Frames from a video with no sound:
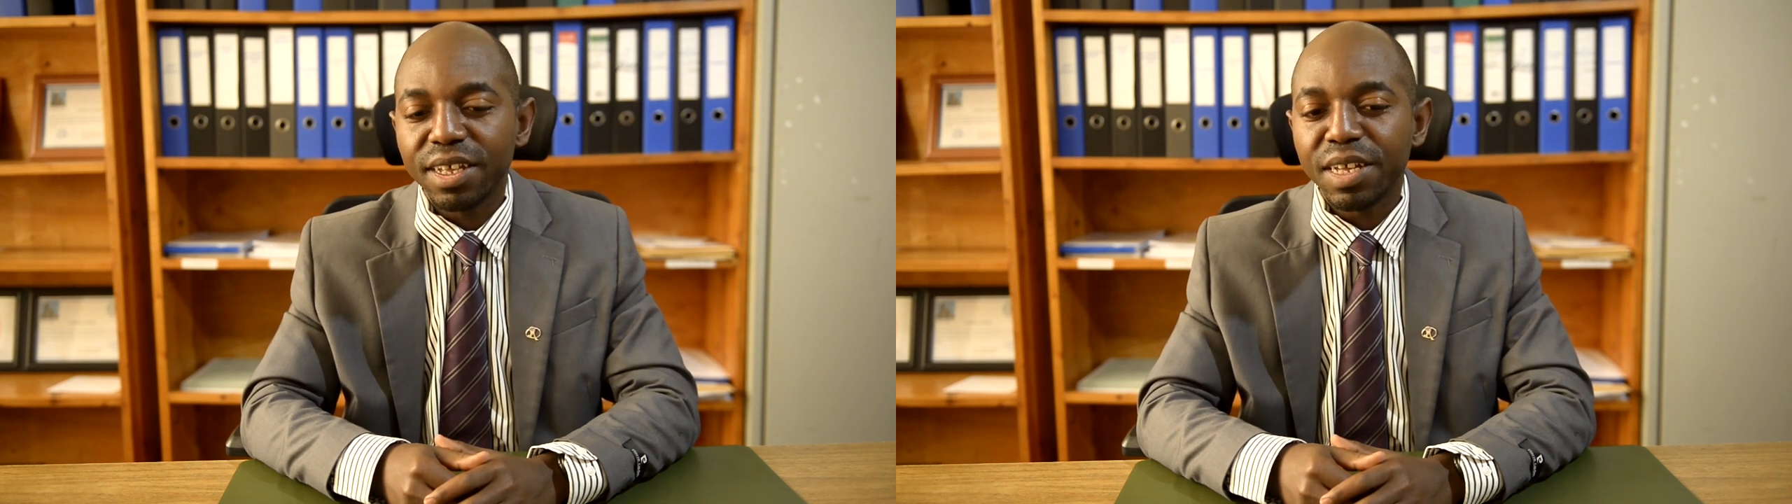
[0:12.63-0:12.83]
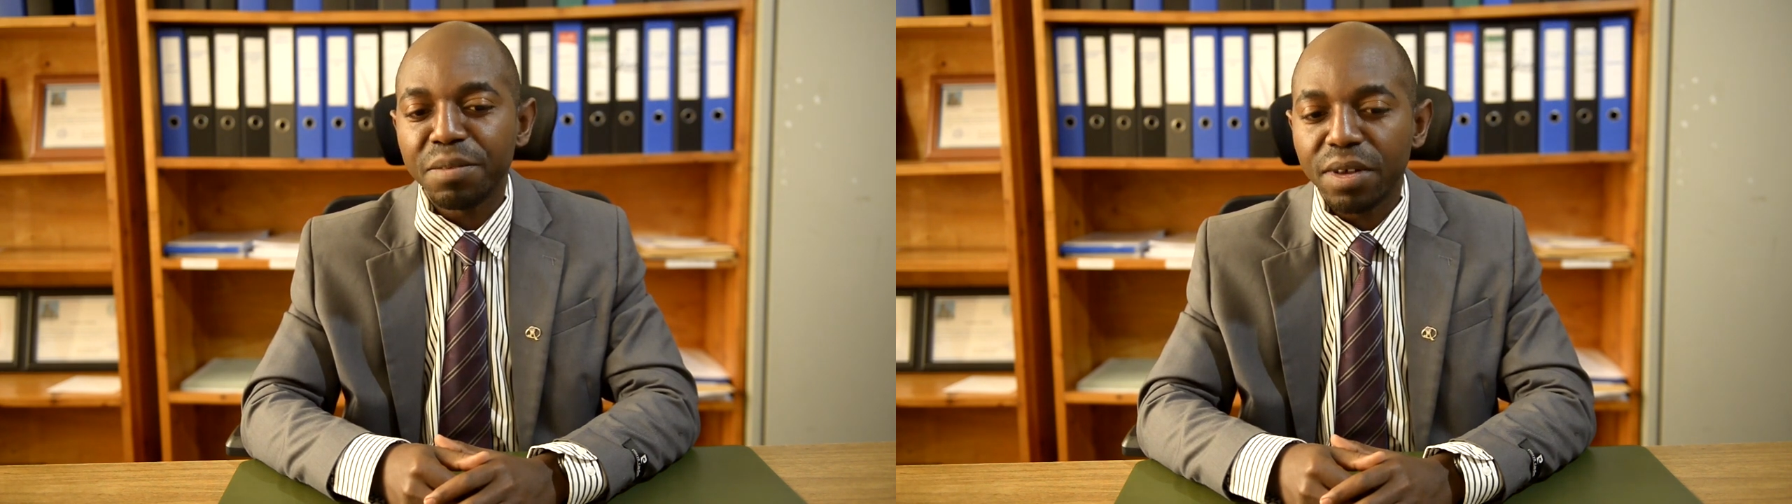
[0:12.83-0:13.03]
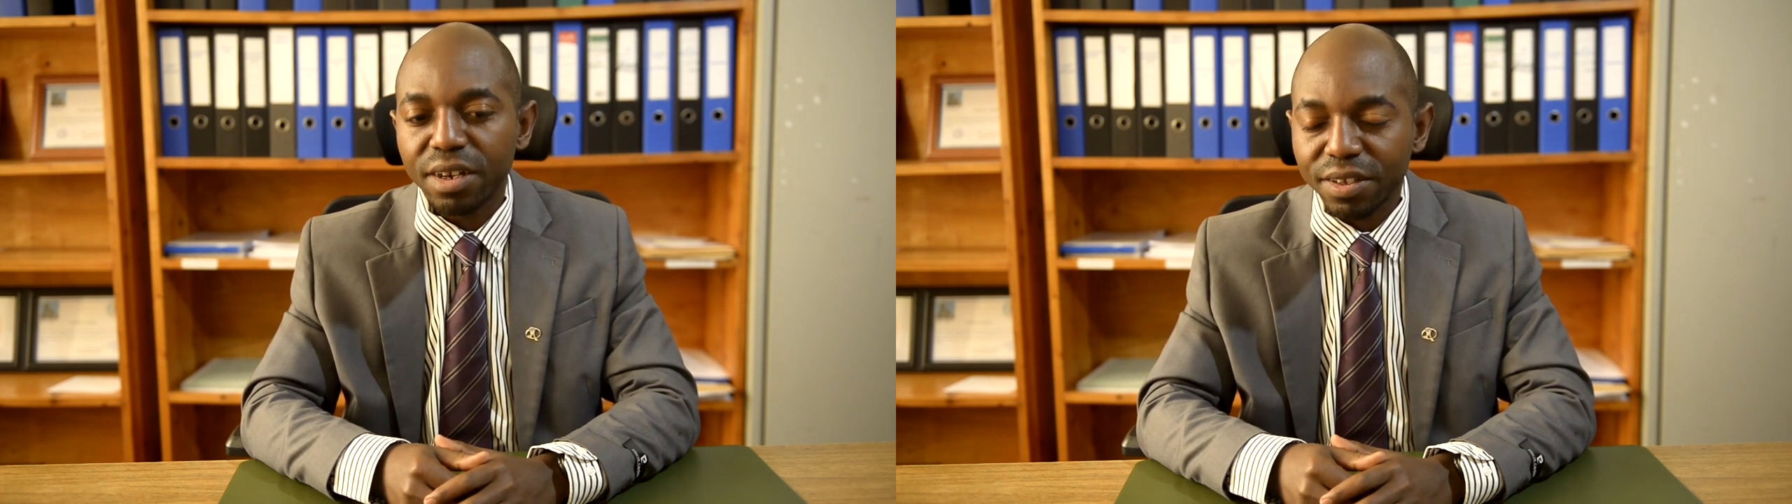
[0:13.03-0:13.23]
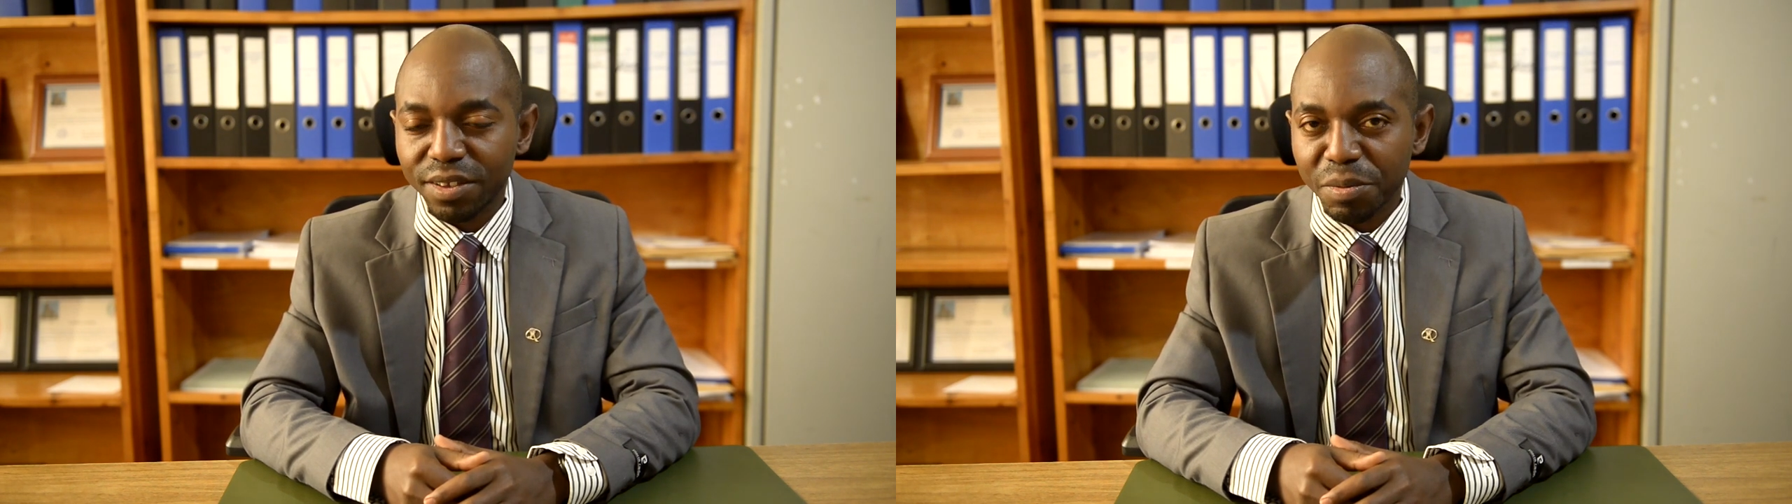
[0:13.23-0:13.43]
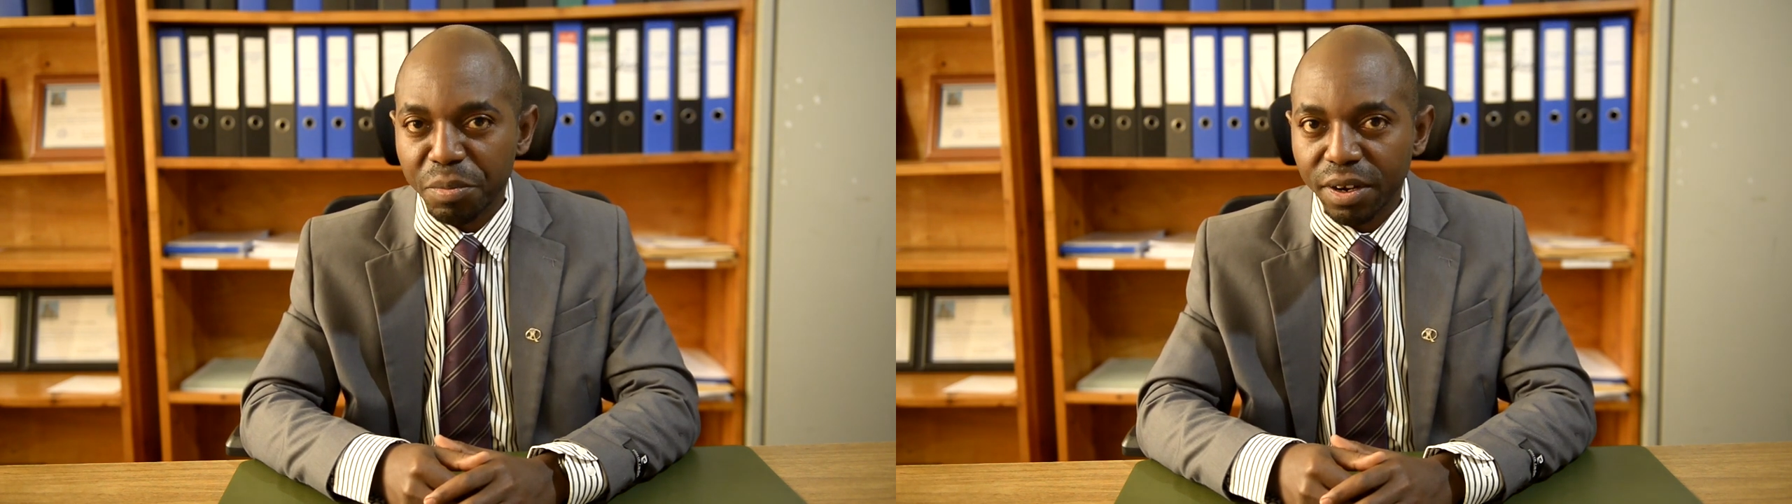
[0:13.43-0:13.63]
a
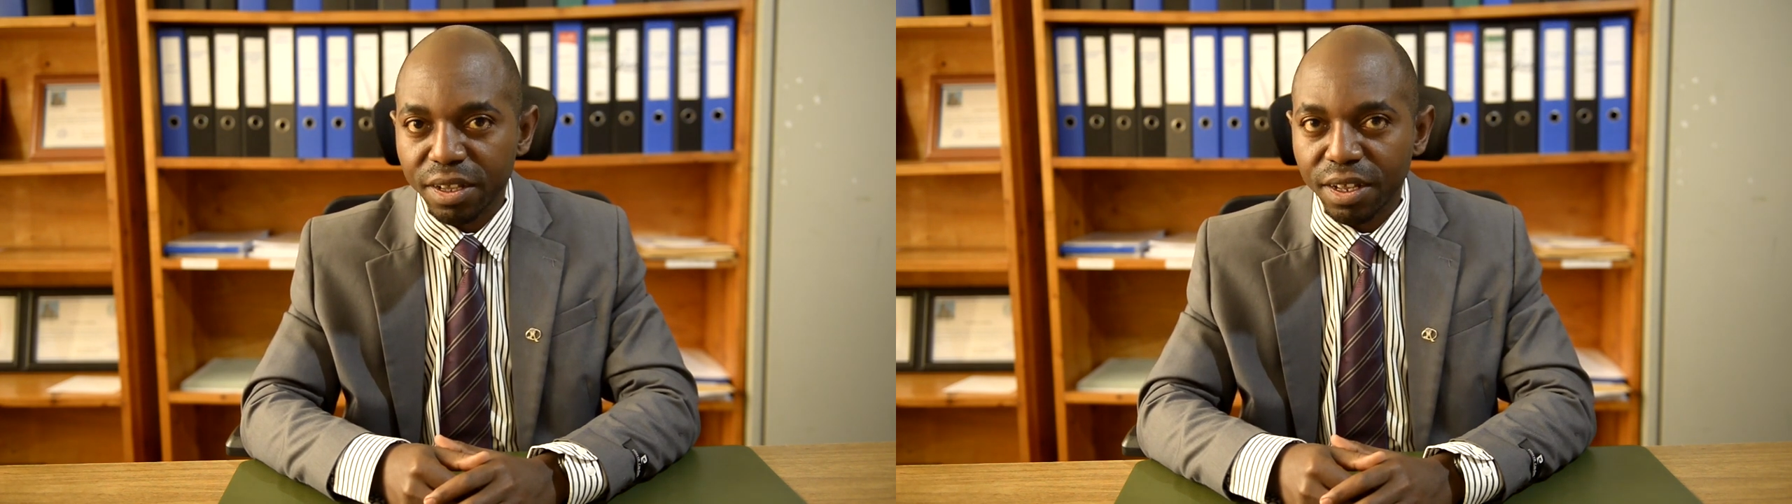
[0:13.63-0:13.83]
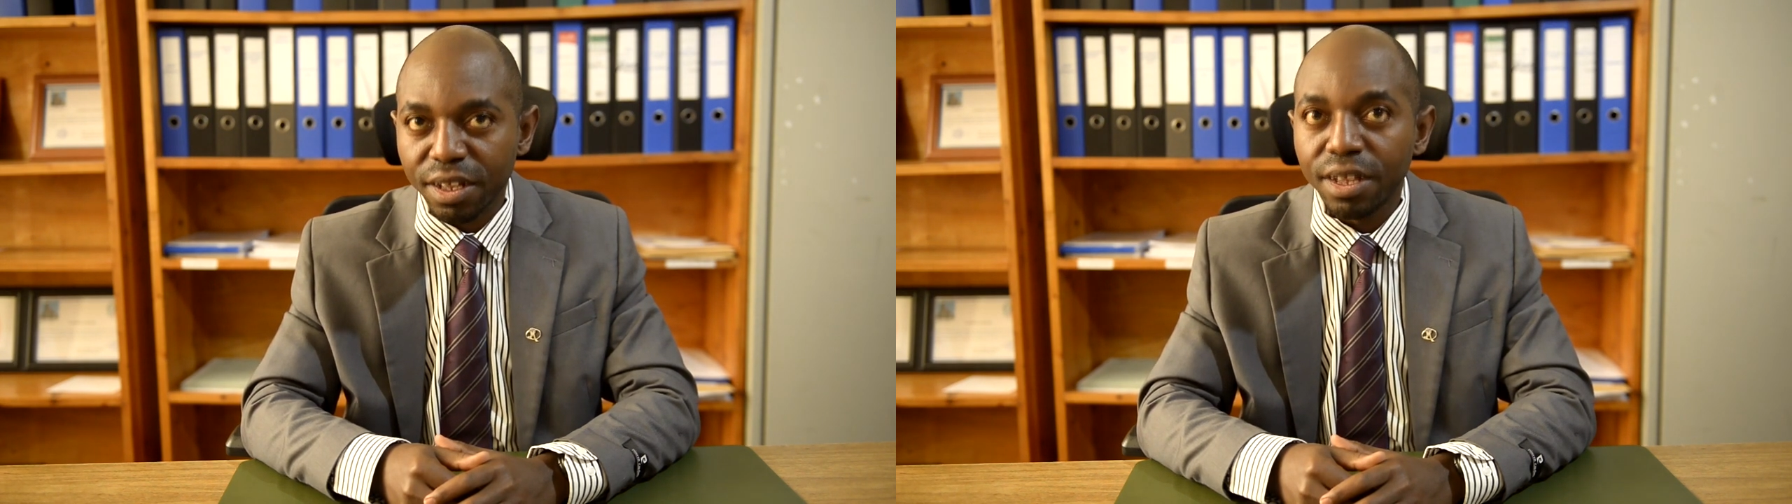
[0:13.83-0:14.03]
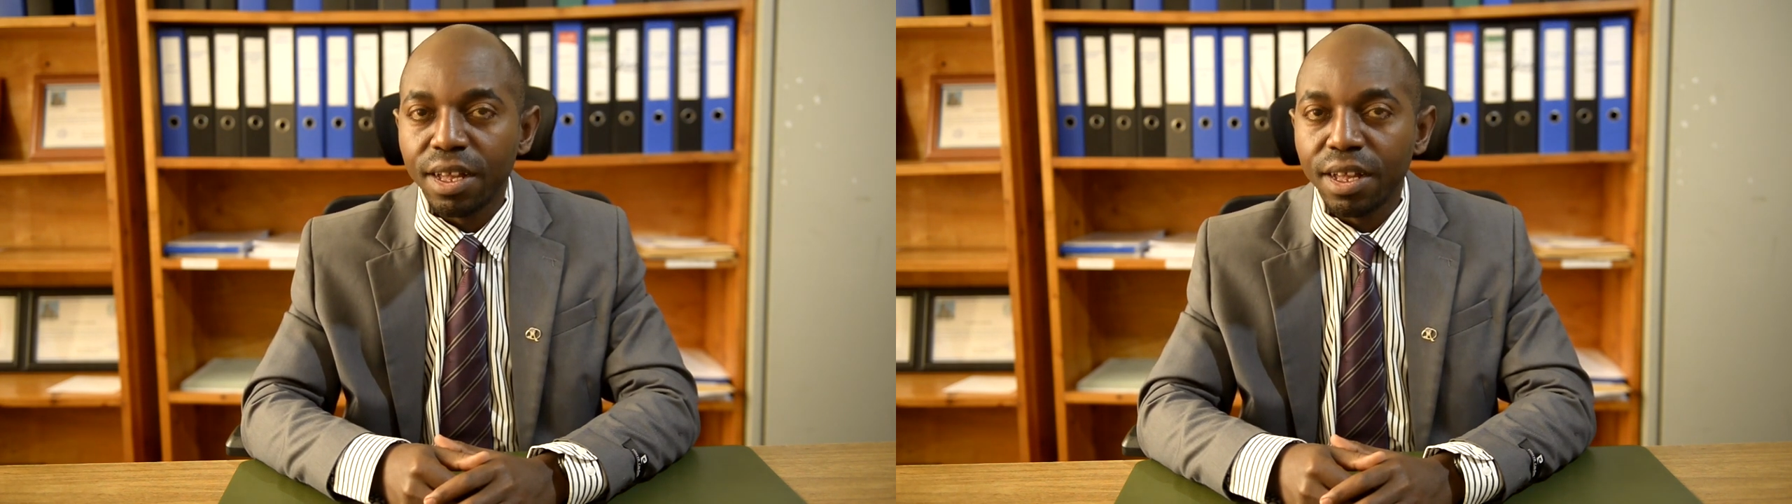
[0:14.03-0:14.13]
Marist brother